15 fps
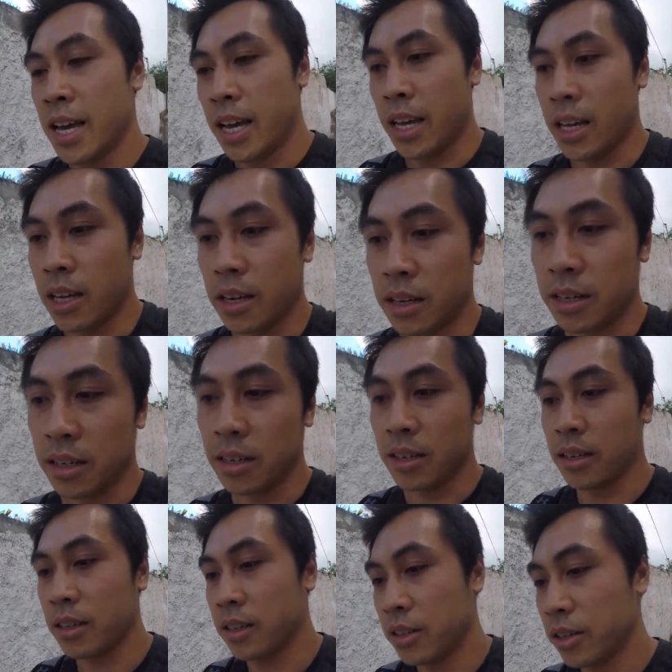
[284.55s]
and
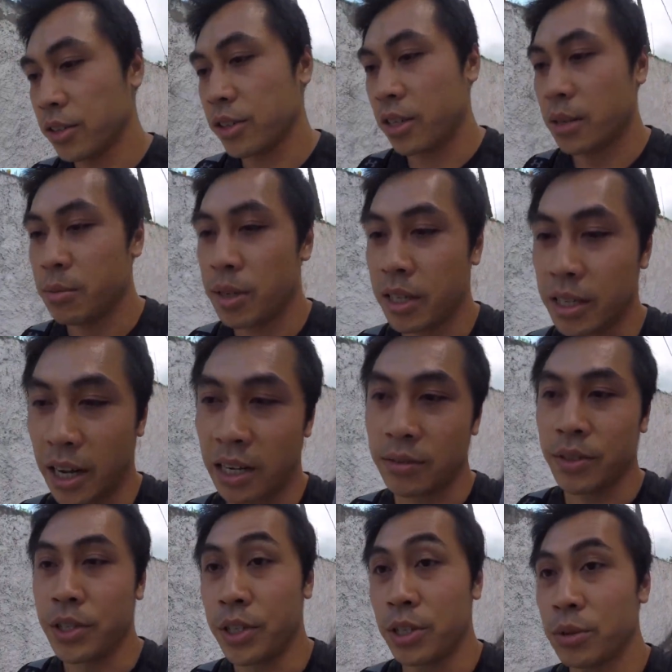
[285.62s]
uh, there's going to be kind
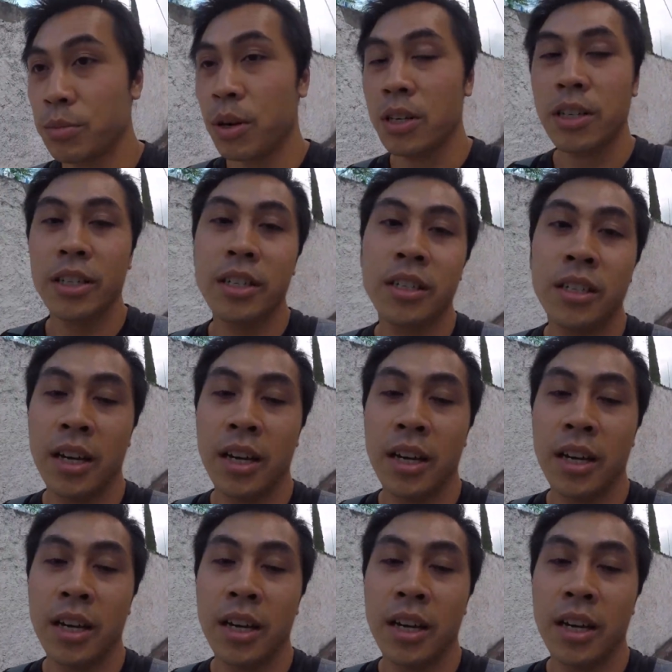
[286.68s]
of a dinner party